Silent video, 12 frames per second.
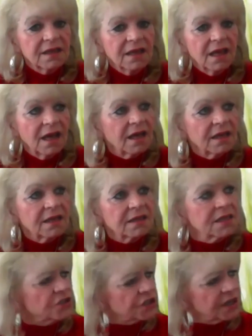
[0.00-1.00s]
uh,
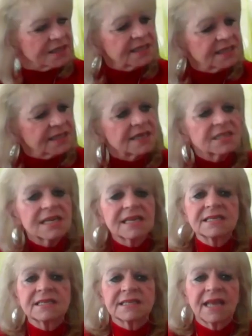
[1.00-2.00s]
indigenous
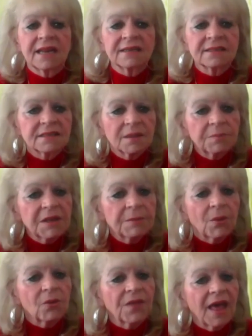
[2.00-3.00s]
Indians and the
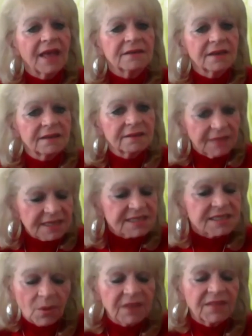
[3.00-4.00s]
people that that's
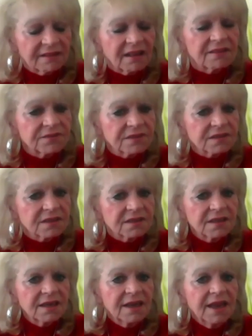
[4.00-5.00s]
the way they live.
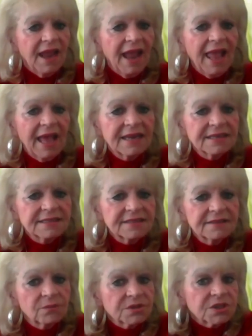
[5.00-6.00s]
Yeah. And
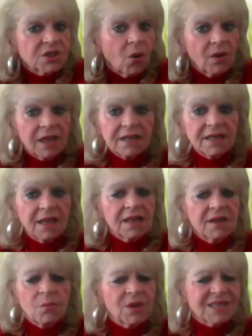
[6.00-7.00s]
so it,
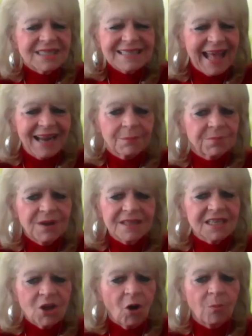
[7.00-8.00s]
it it's not a it's
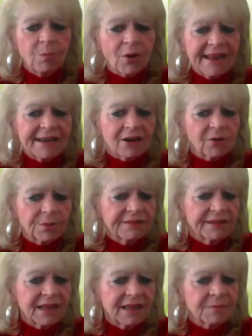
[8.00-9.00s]
a no brainer
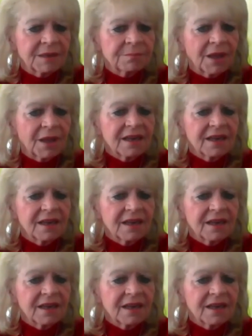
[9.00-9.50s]
really. I mean, but